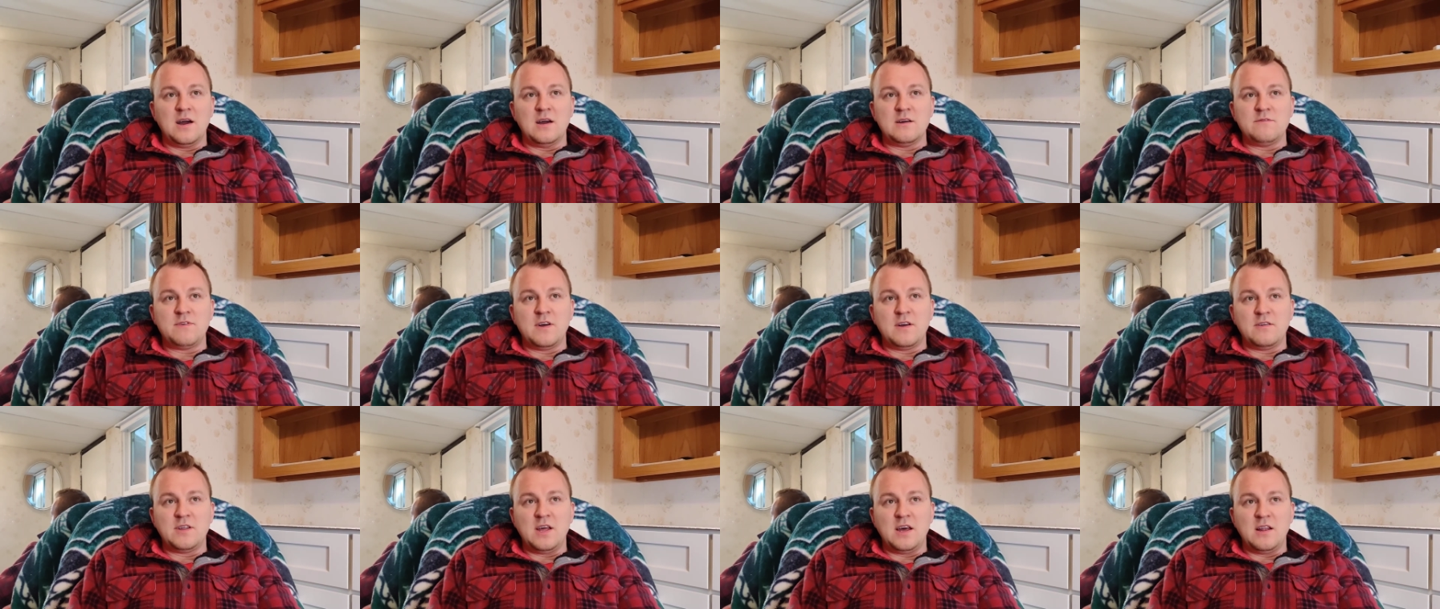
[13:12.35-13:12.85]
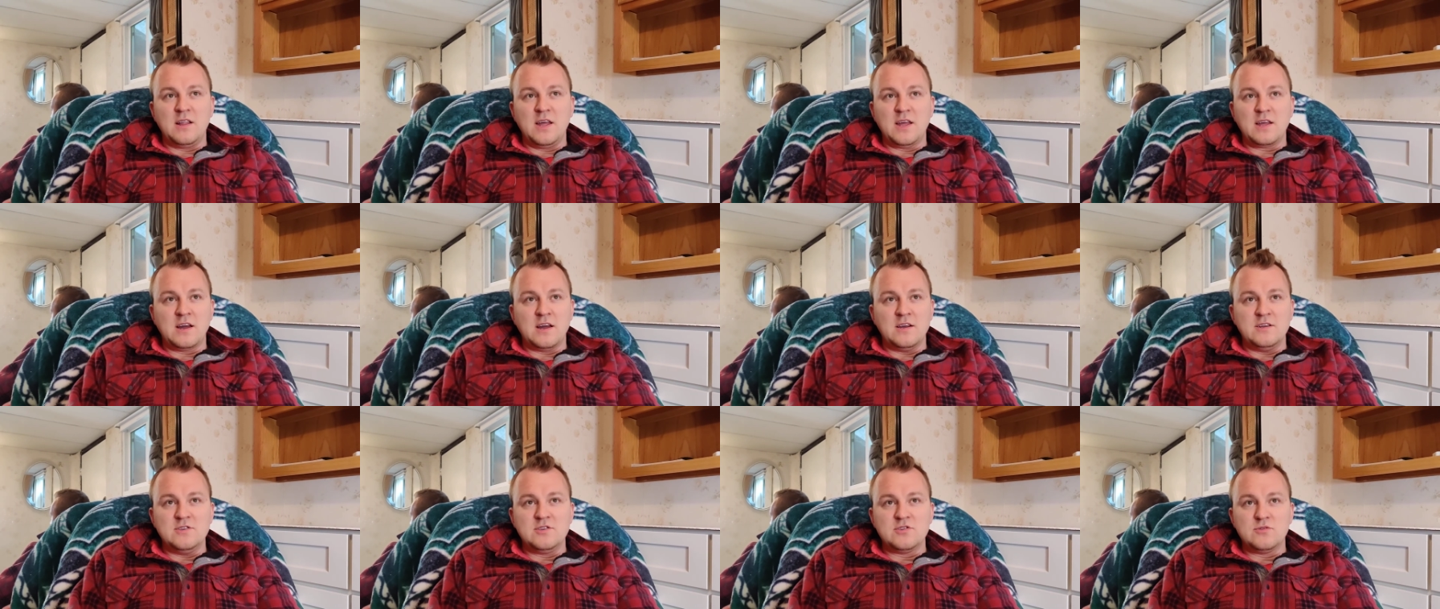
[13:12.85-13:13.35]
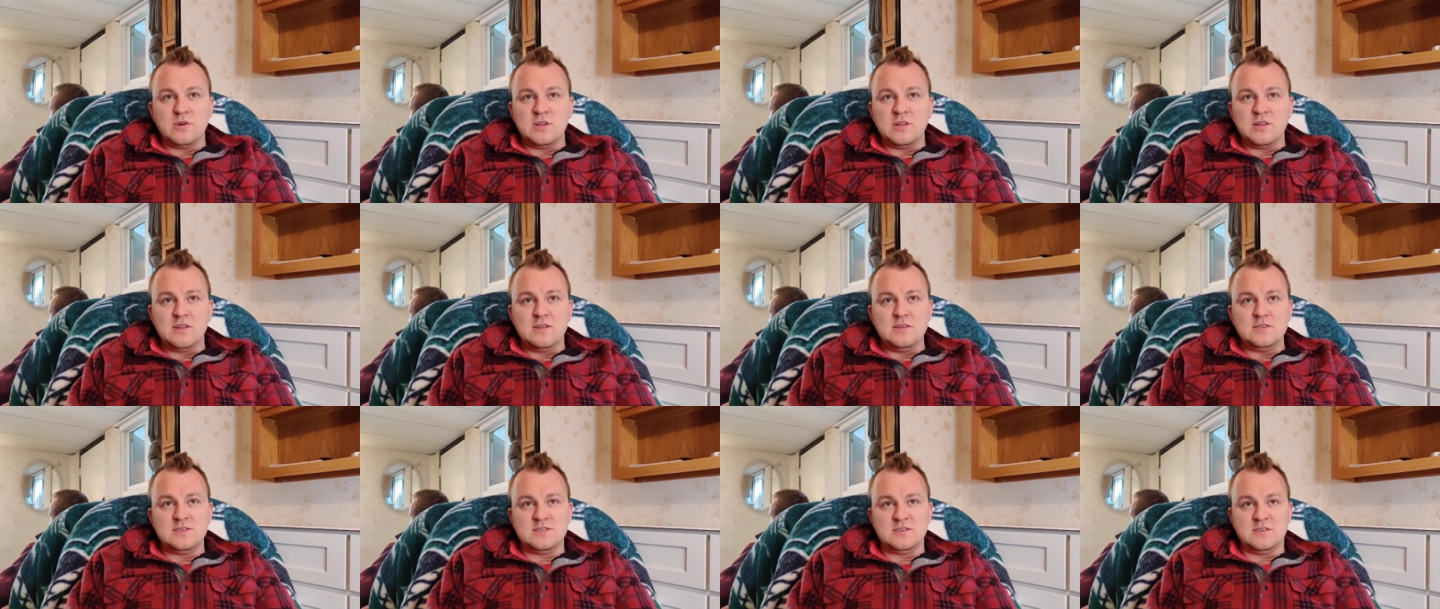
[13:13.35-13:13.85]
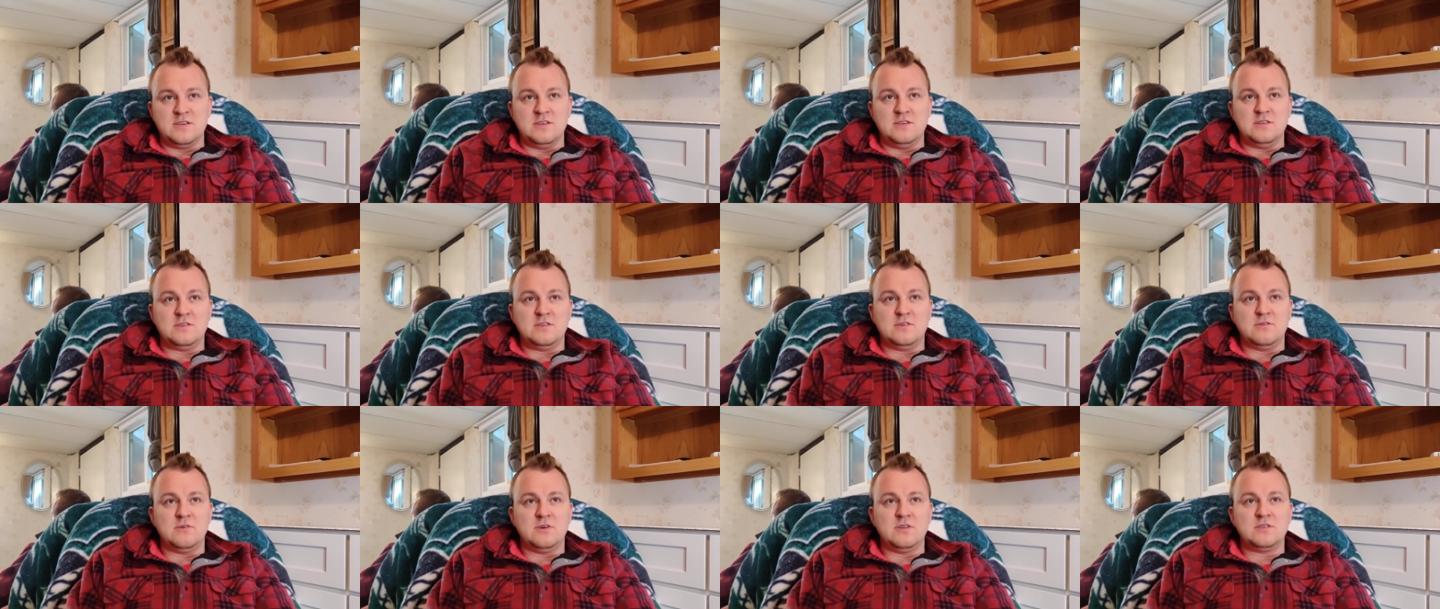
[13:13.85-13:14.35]
I found out like I enjoyed
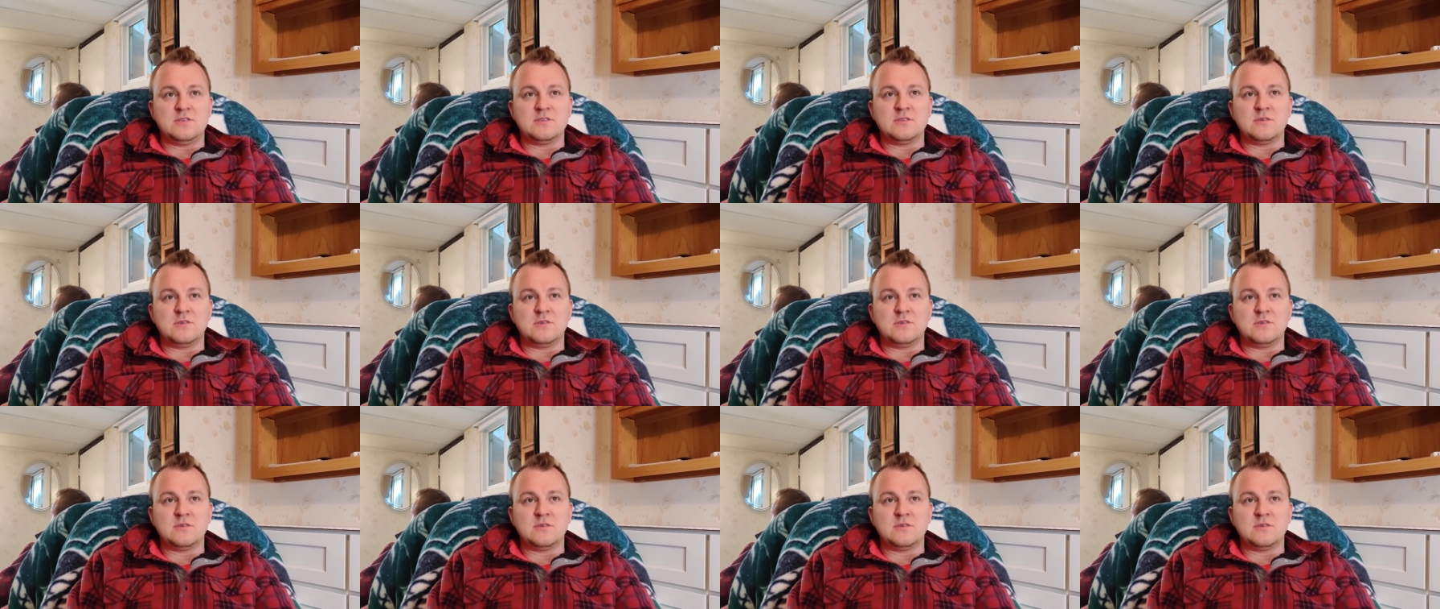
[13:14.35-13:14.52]
listening to it.